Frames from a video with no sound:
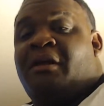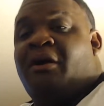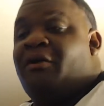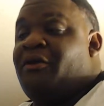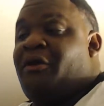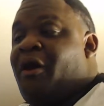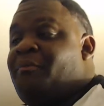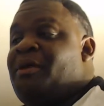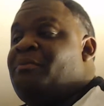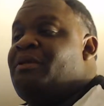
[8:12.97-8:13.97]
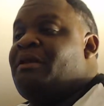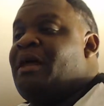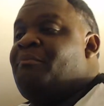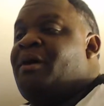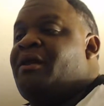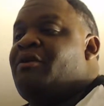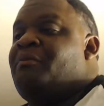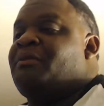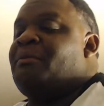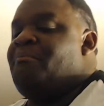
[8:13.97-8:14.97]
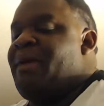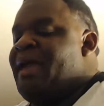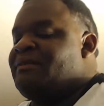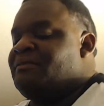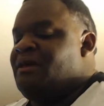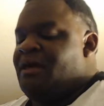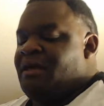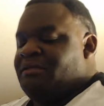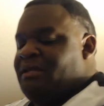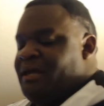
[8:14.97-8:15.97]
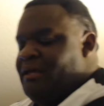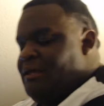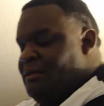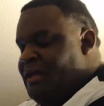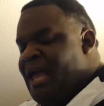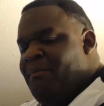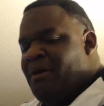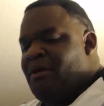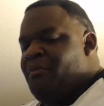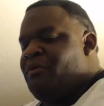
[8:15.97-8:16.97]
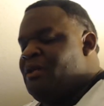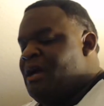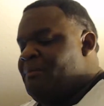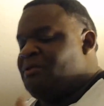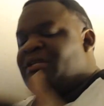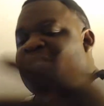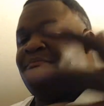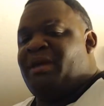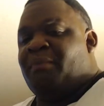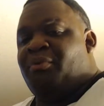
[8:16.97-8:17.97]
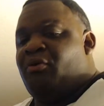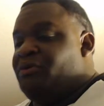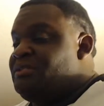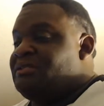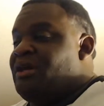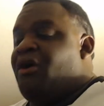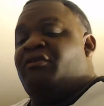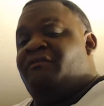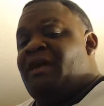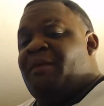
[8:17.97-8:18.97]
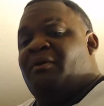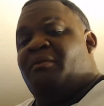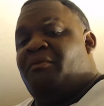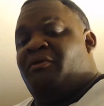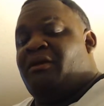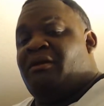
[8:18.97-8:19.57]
Okay, there are people that like body armor, but the massive like gaming community come into this big pool. This is all the gaming community.